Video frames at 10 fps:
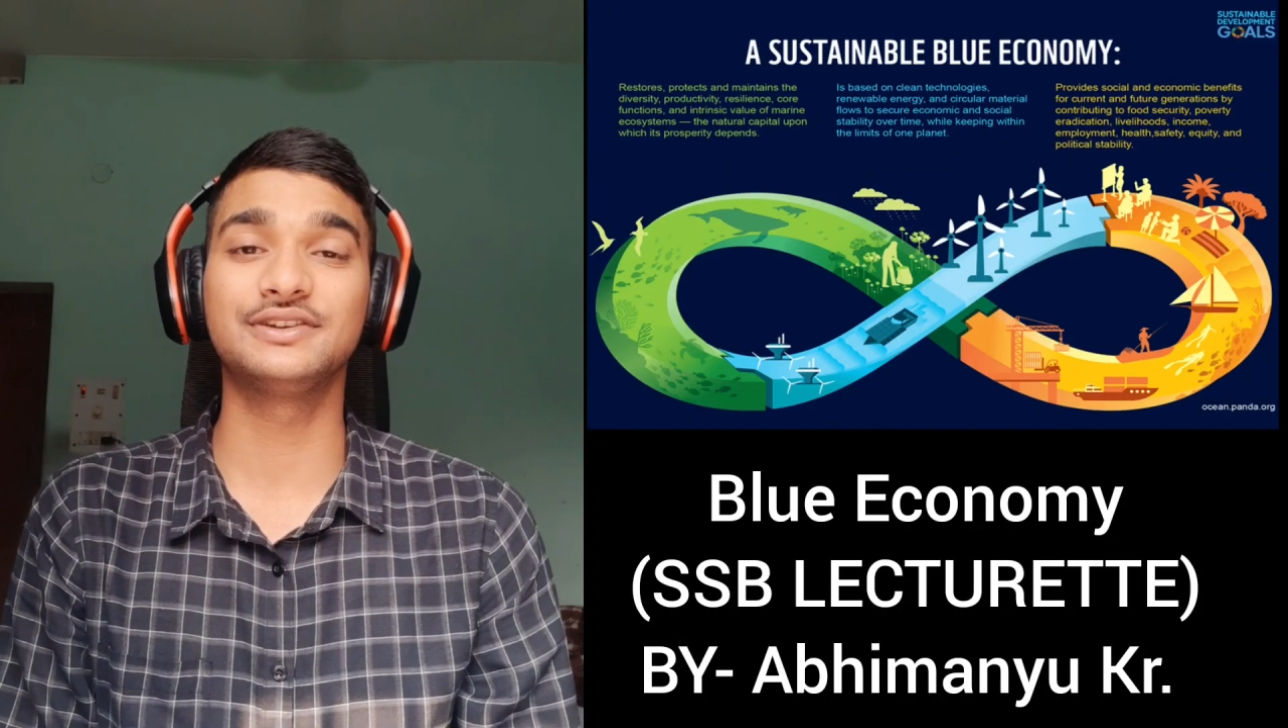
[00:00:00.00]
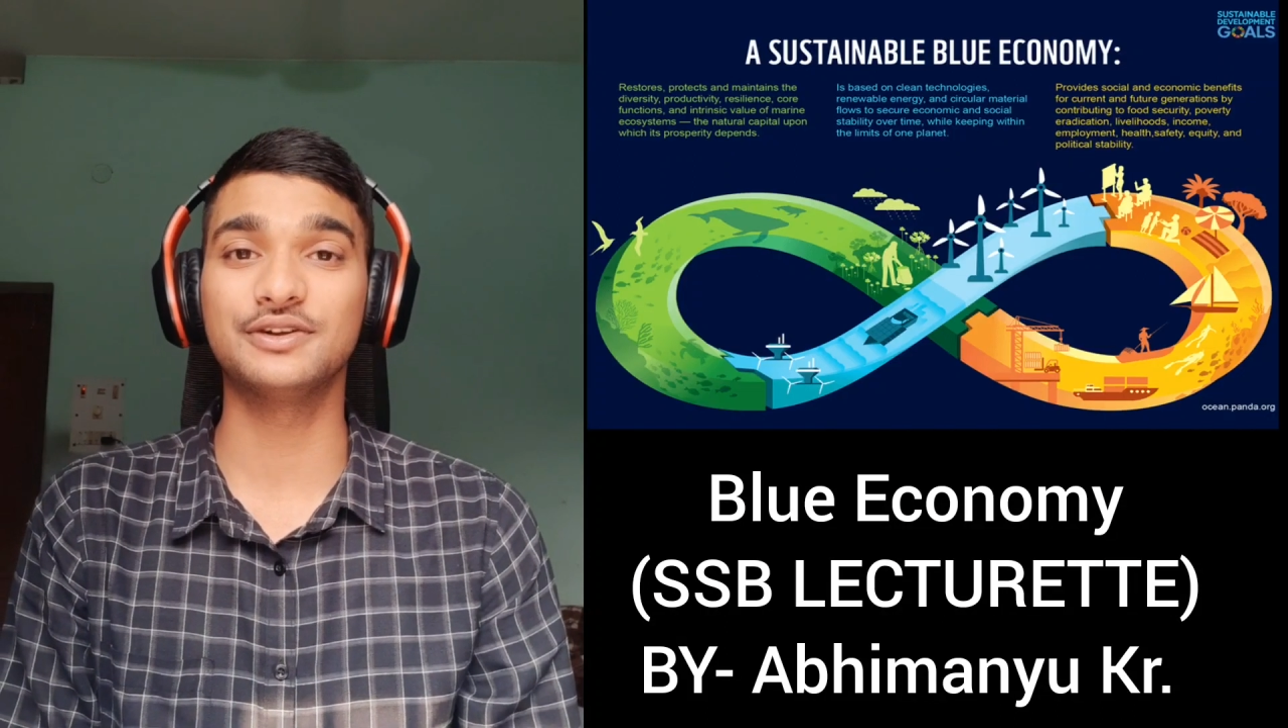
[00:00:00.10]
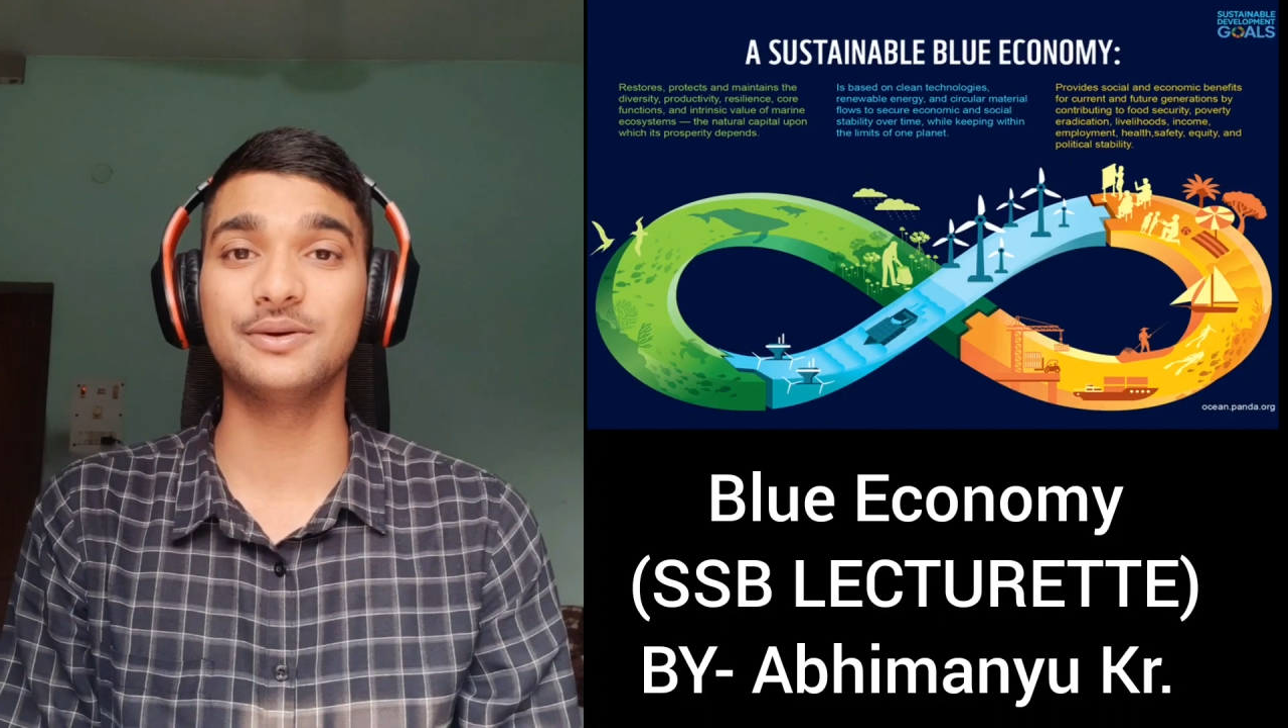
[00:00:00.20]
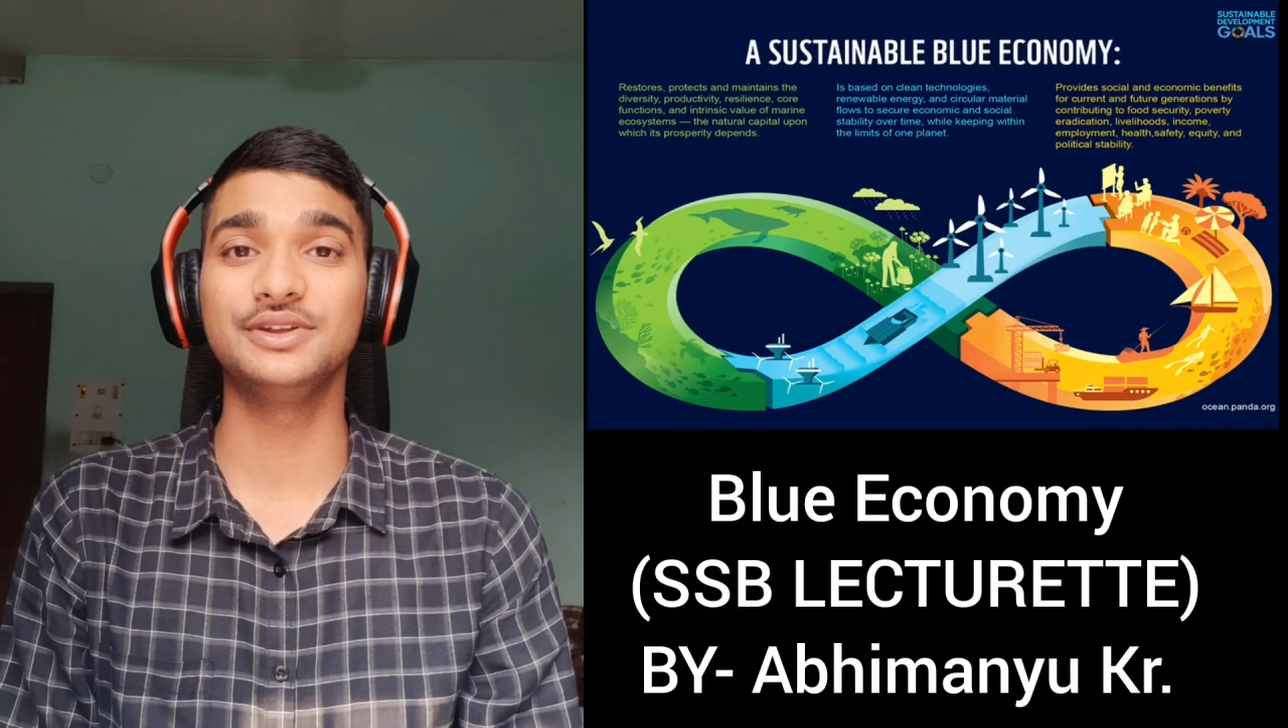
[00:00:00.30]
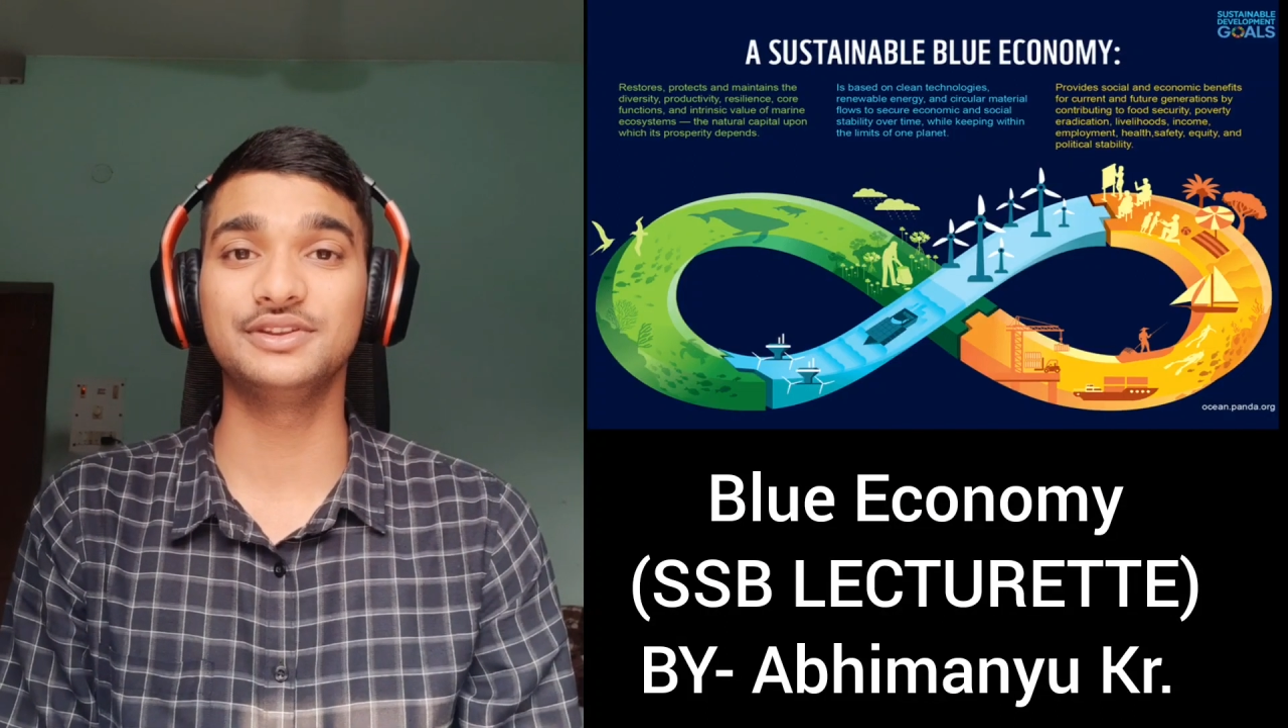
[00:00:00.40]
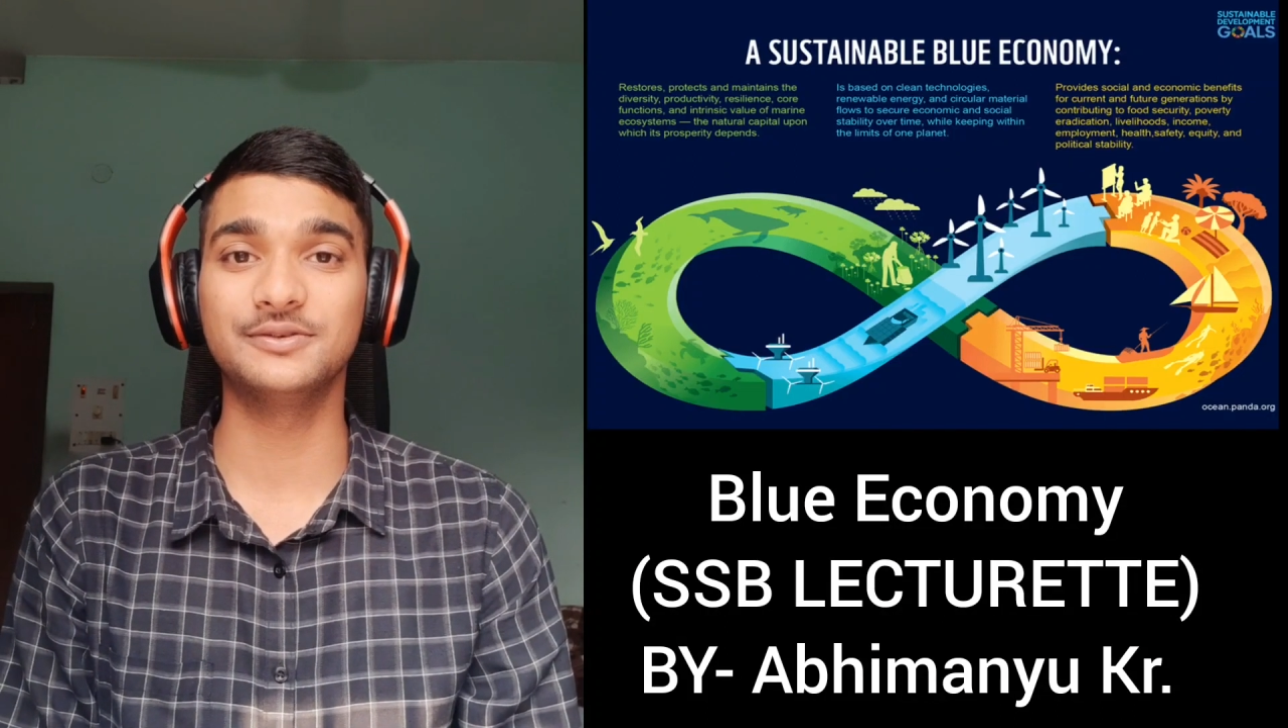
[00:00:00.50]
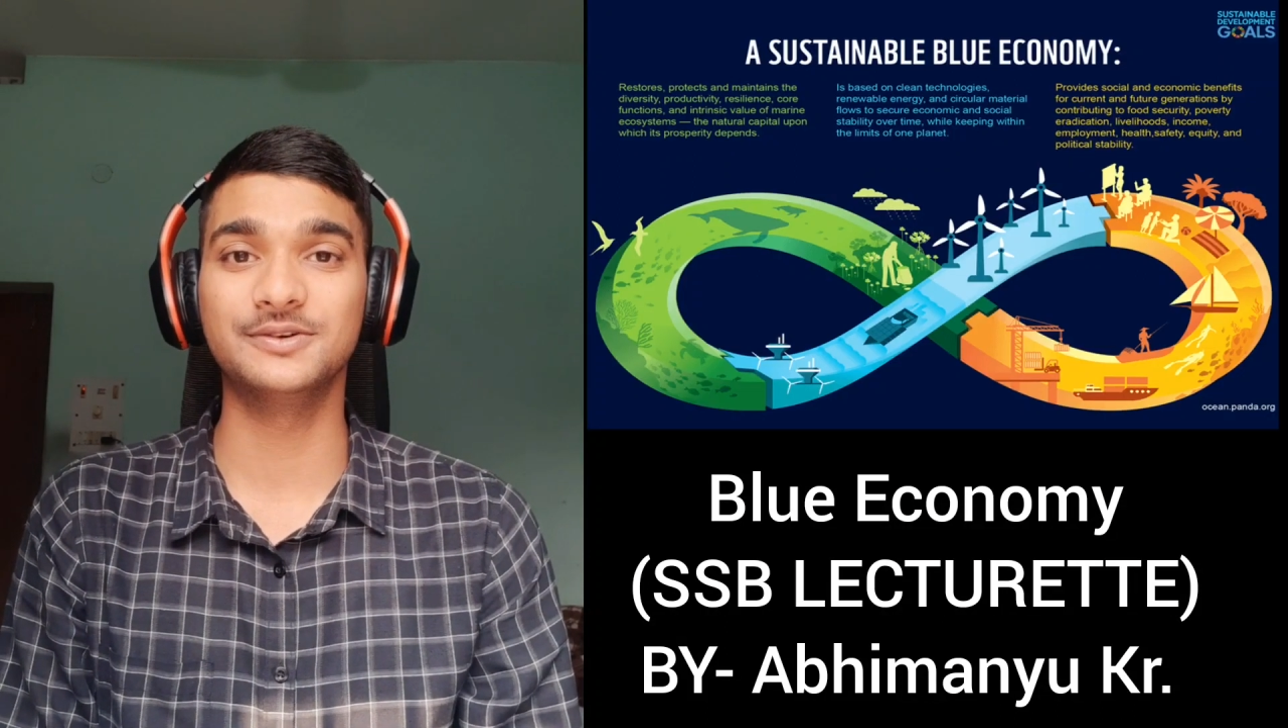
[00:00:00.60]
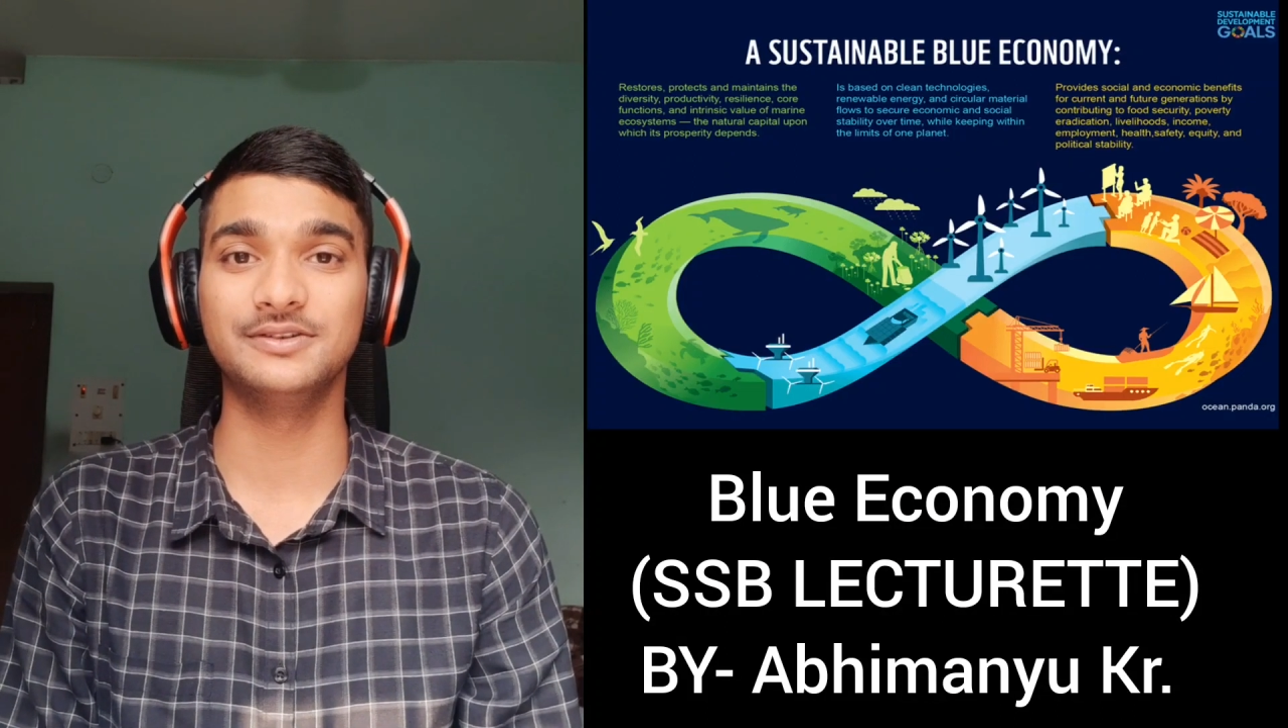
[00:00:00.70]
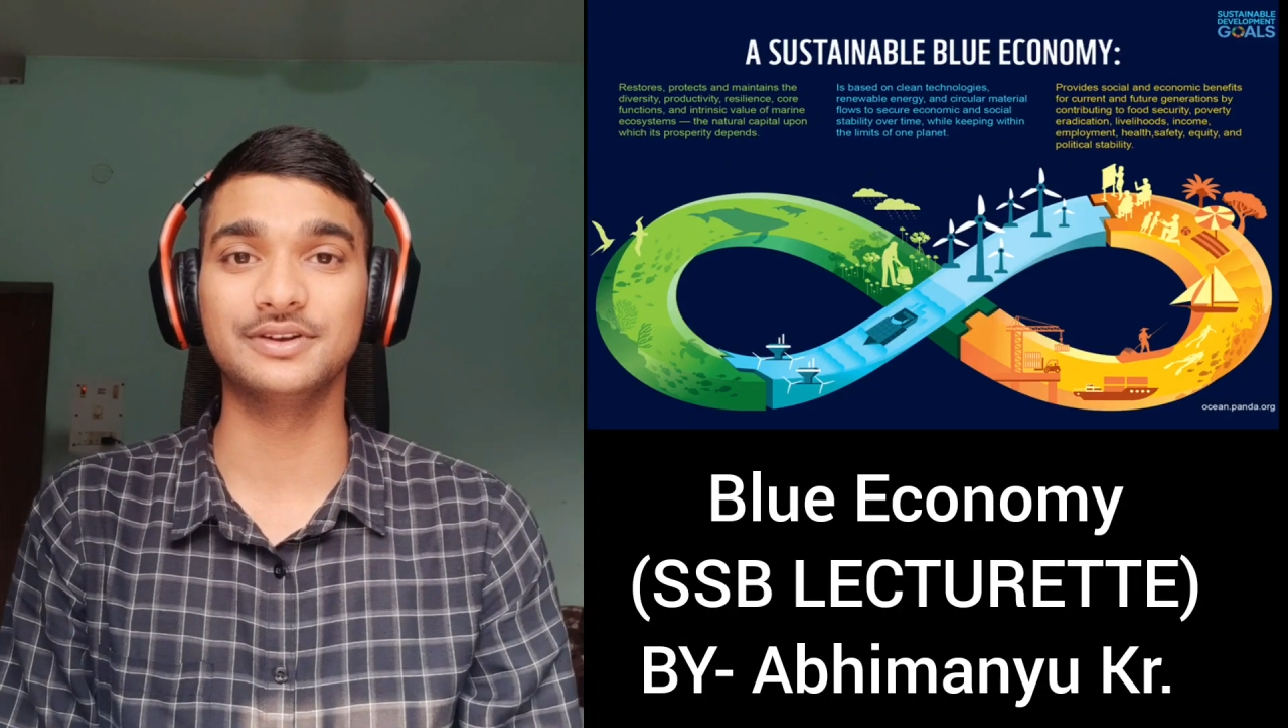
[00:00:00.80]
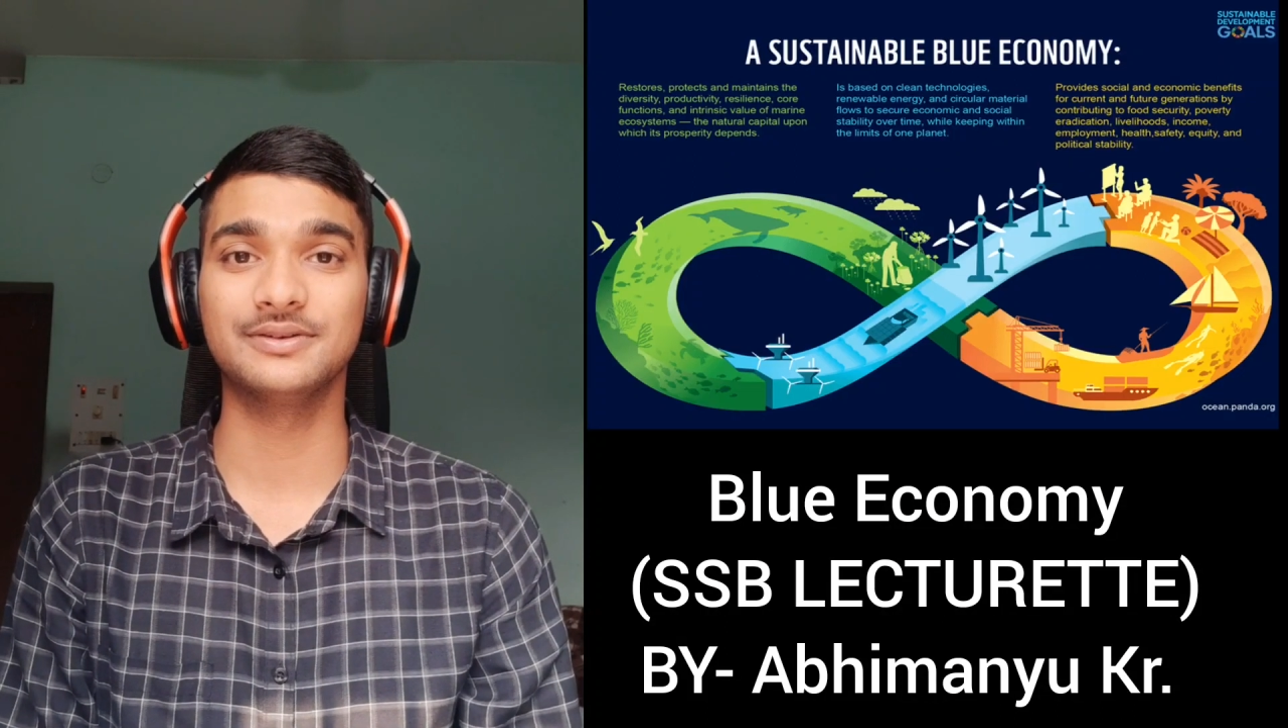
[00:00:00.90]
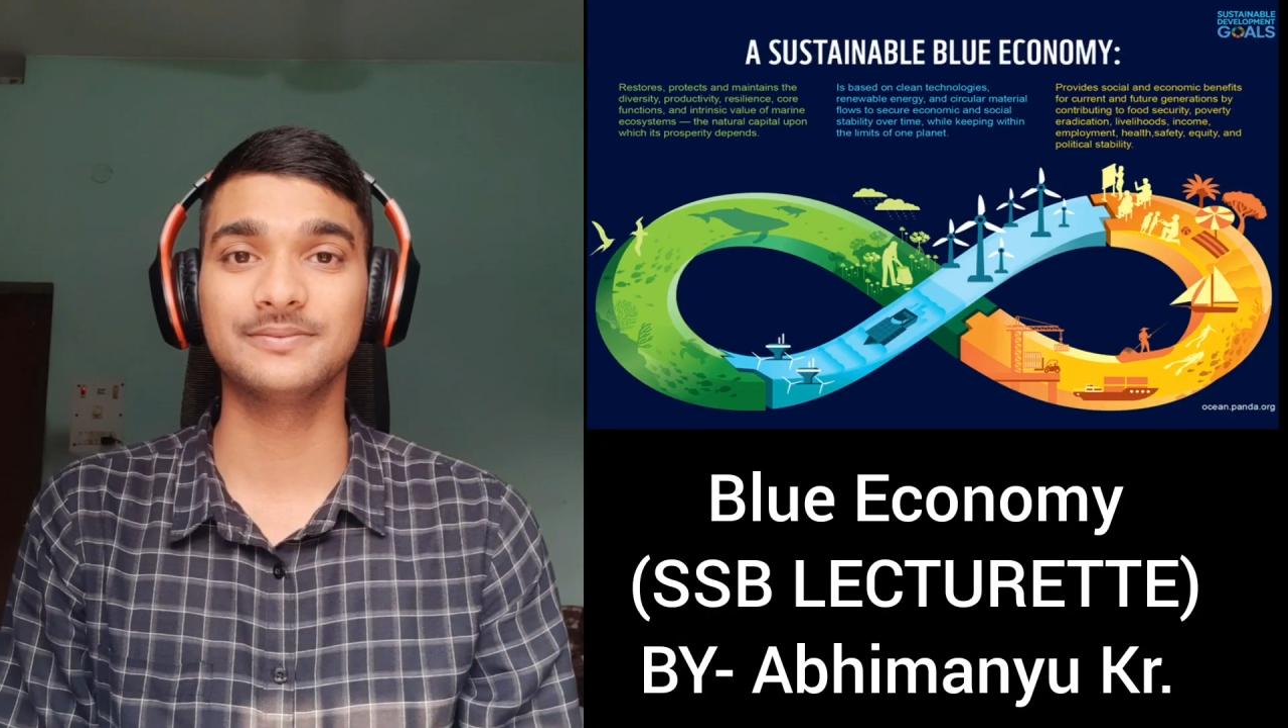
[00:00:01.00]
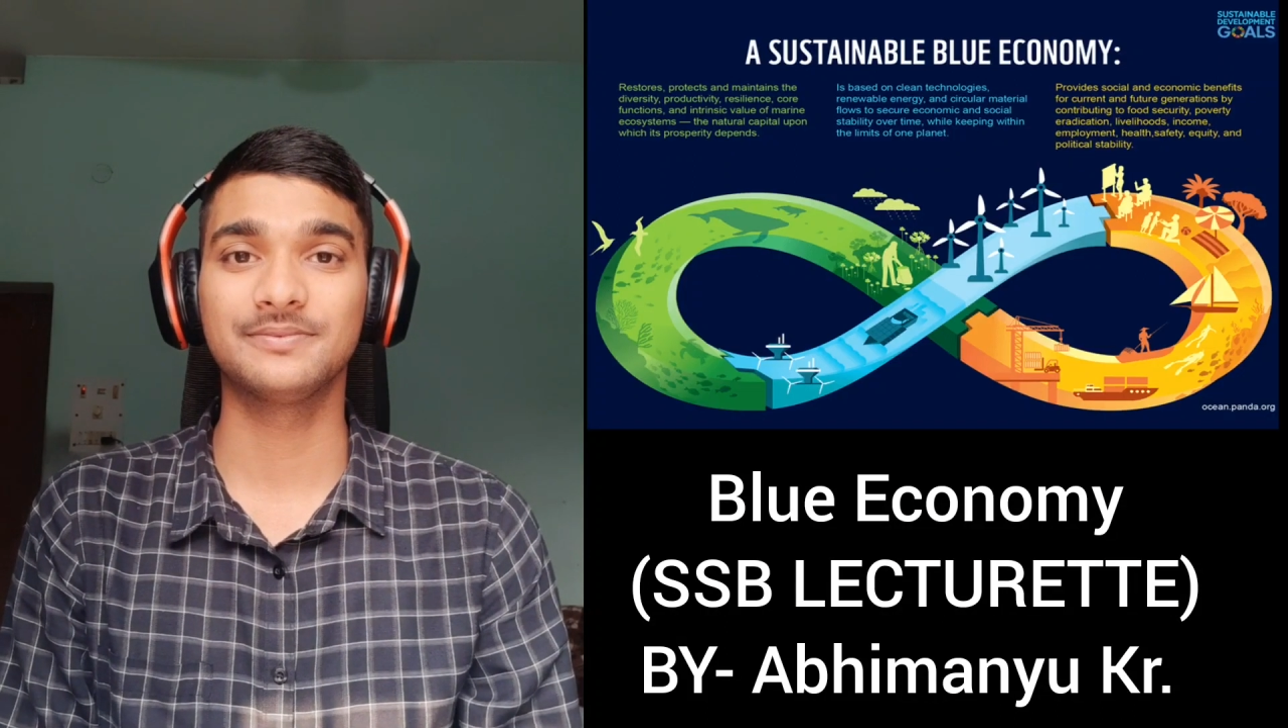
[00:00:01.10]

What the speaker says: economy in the world.